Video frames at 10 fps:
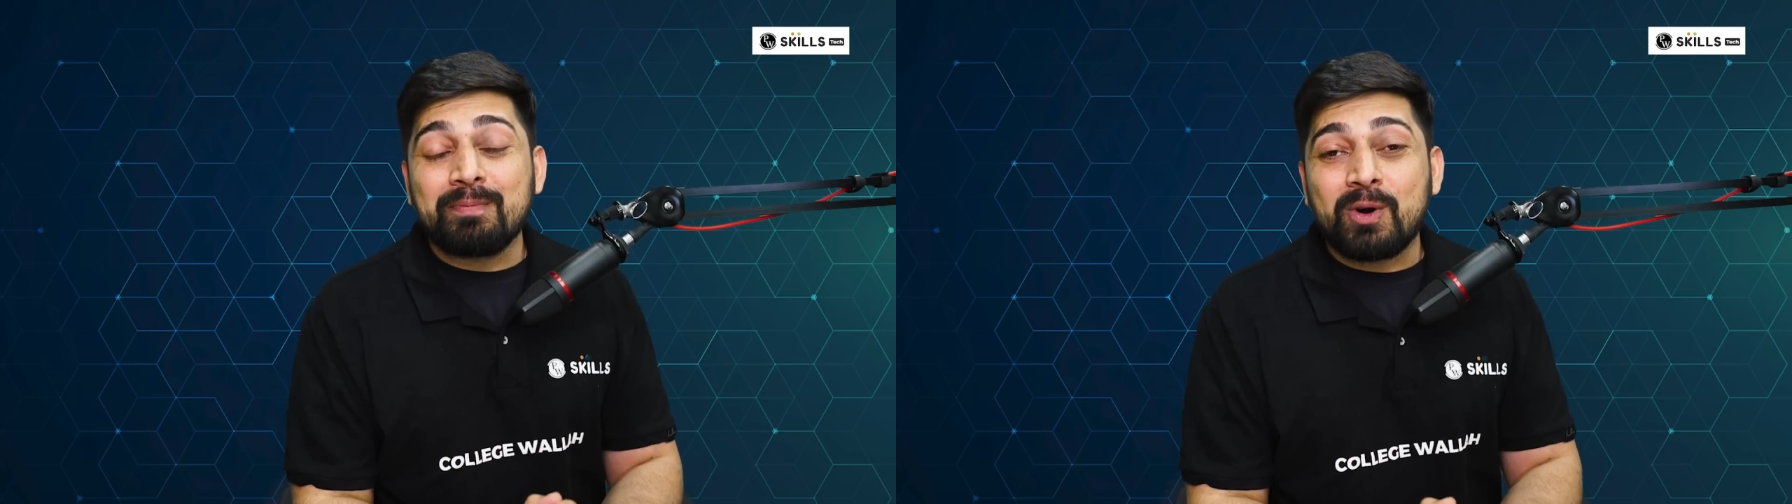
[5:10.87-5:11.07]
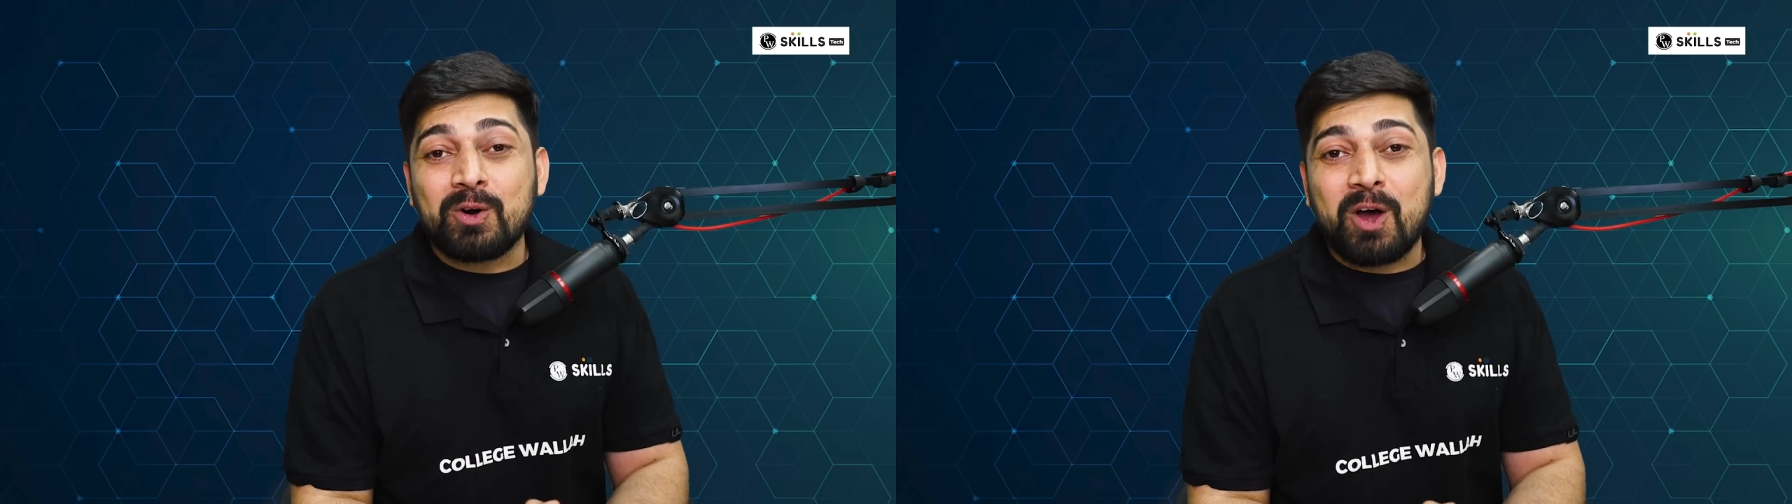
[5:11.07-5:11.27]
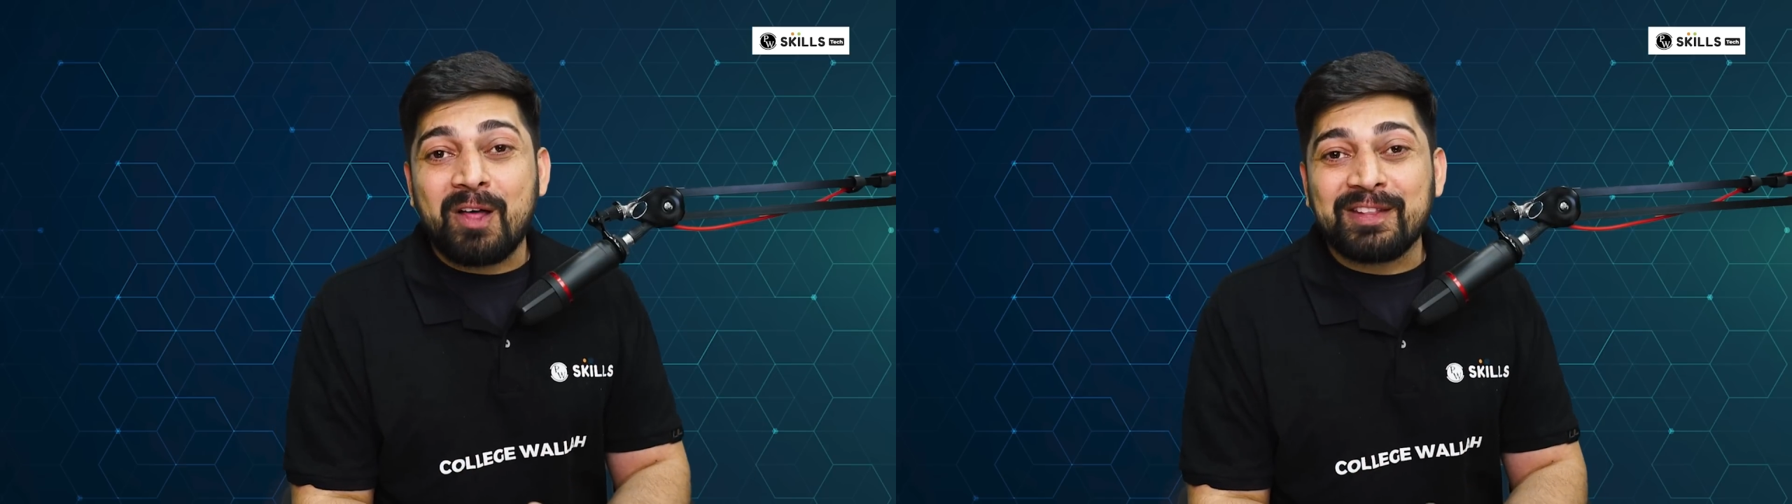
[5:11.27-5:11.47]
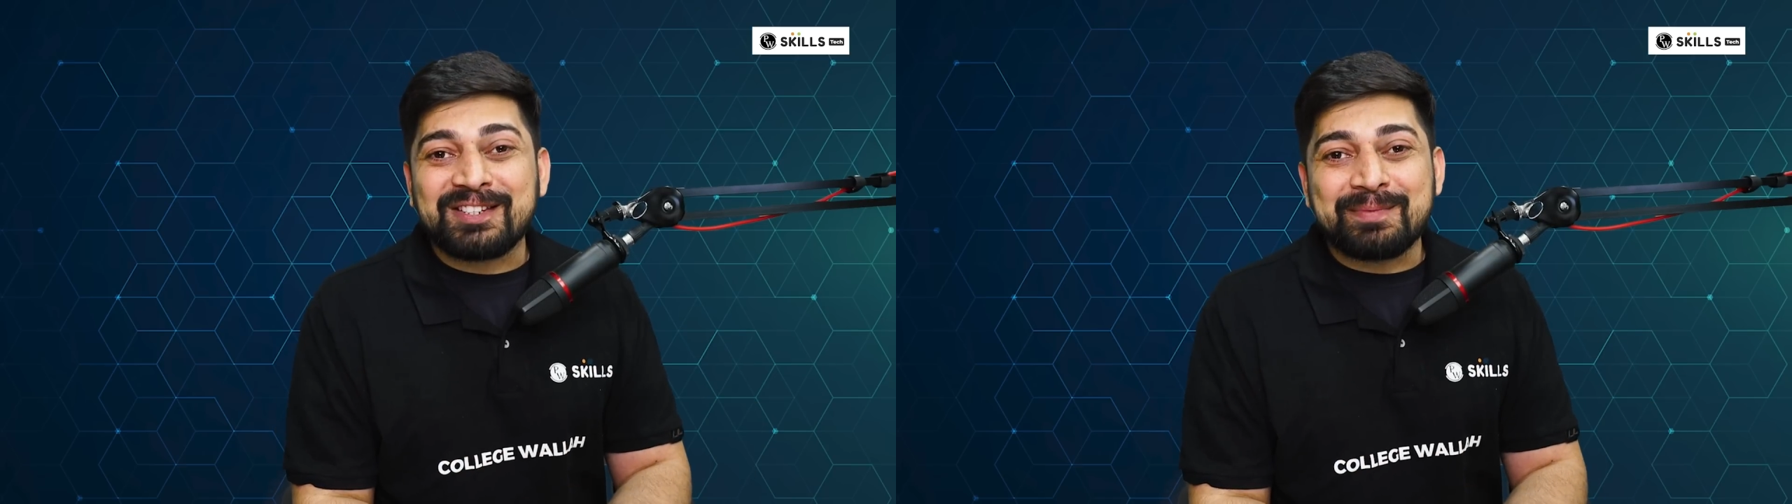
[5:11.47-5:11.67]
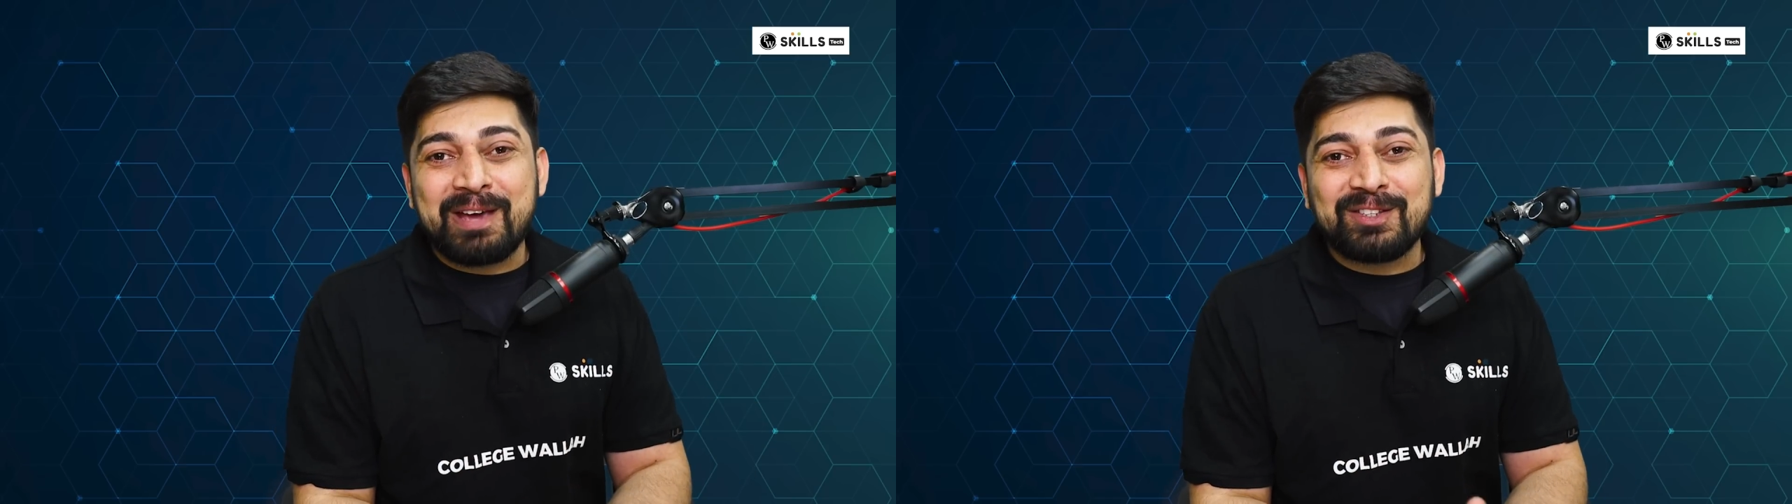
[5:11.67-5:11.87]
board on
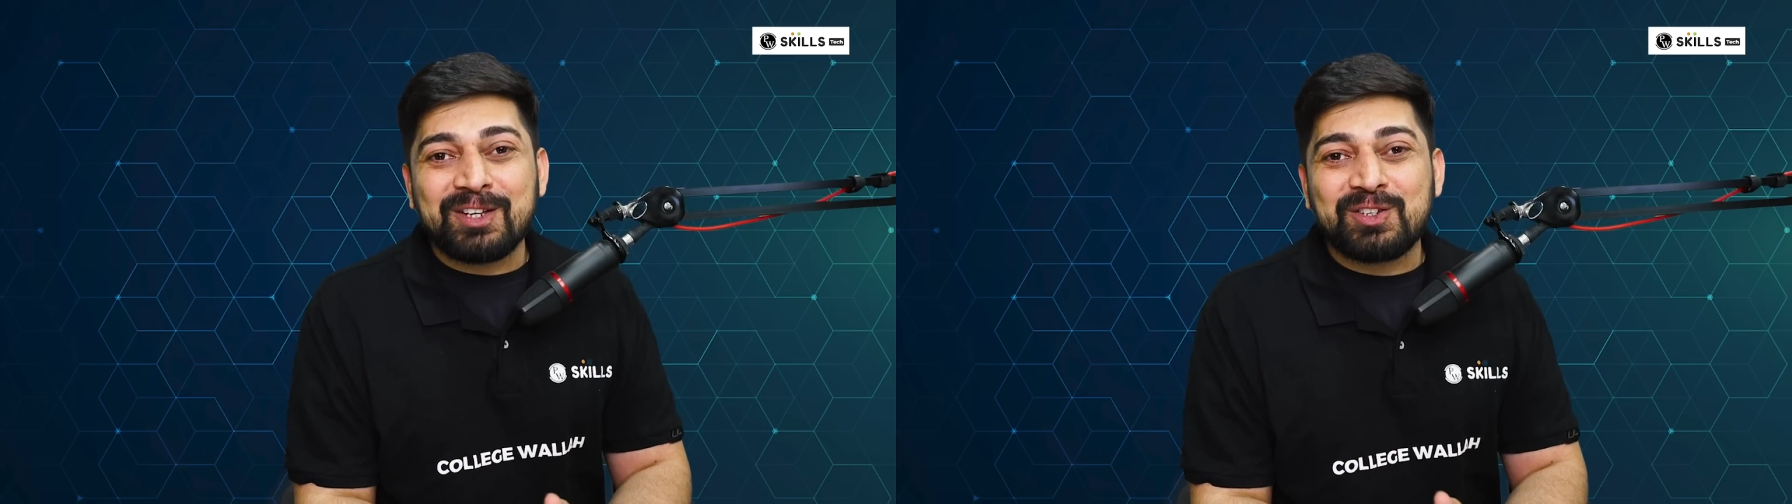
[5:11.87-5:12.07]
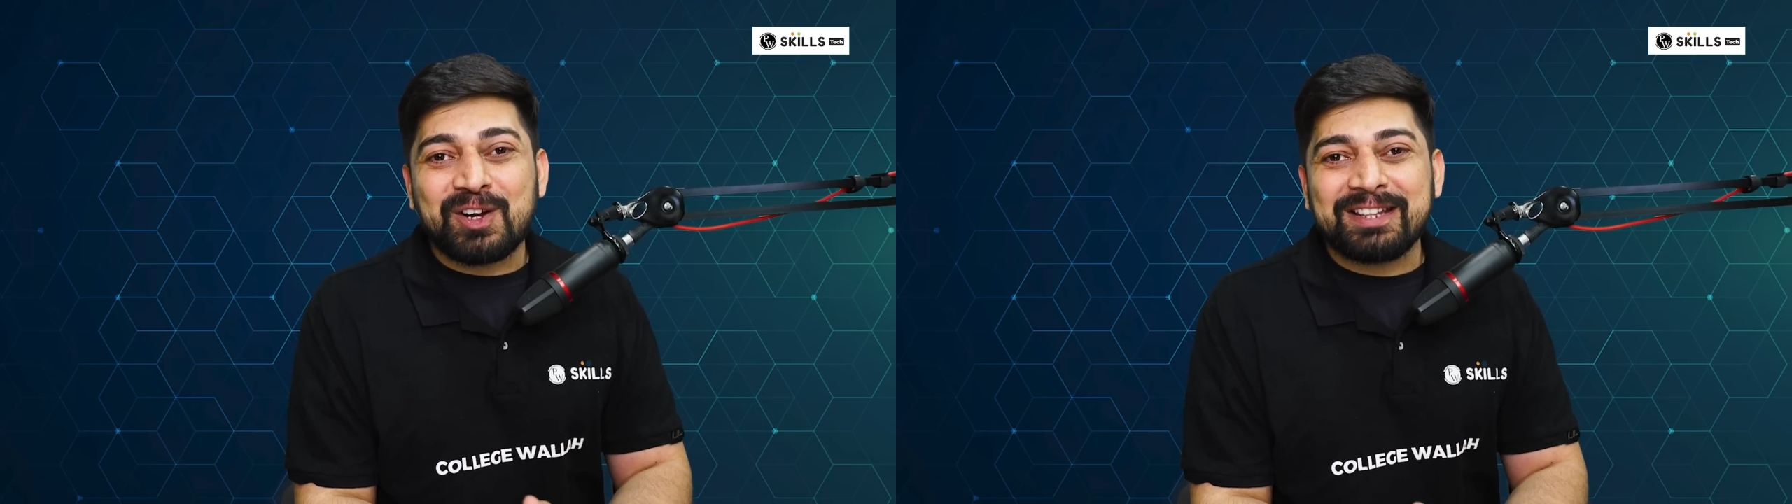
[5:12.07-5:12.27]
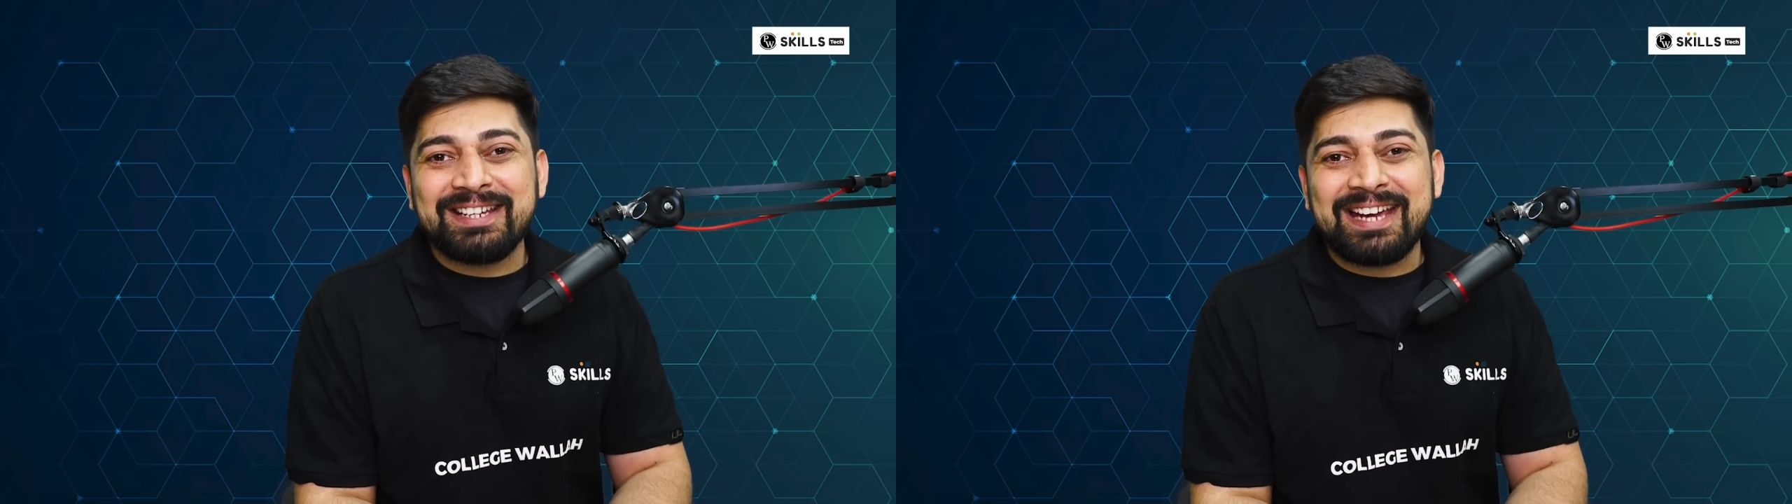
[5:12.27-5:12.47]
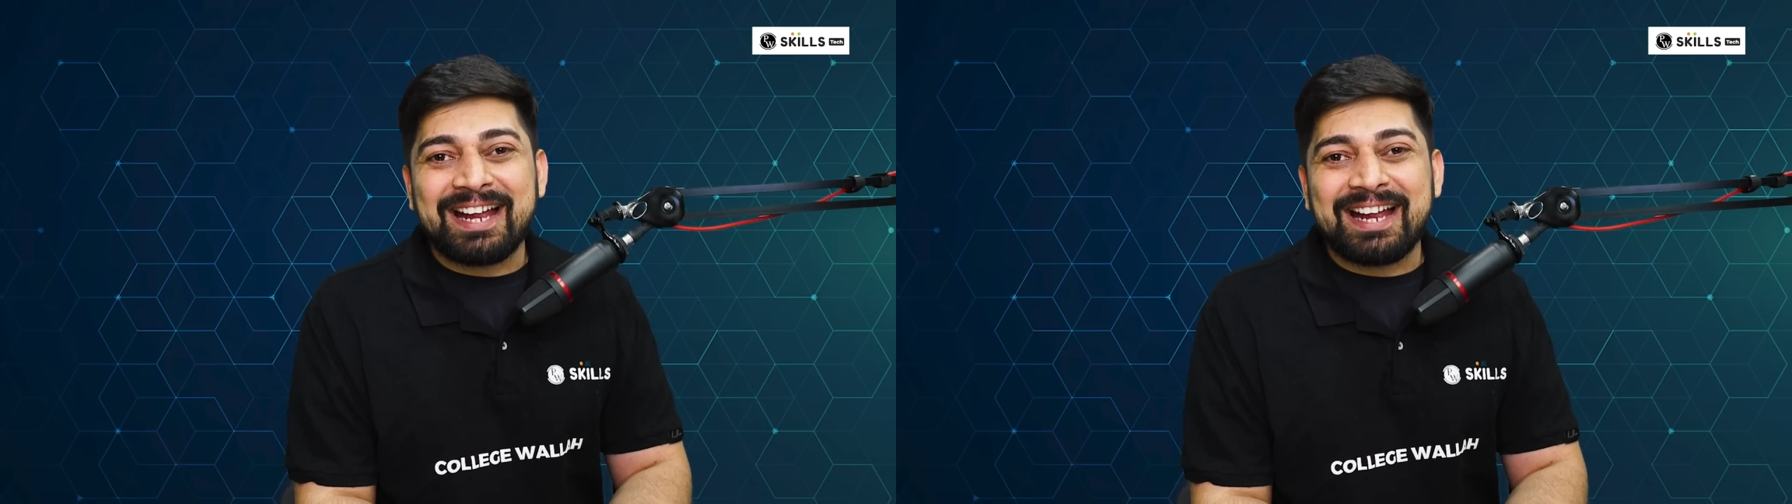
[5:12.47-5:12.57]
this amazing journey,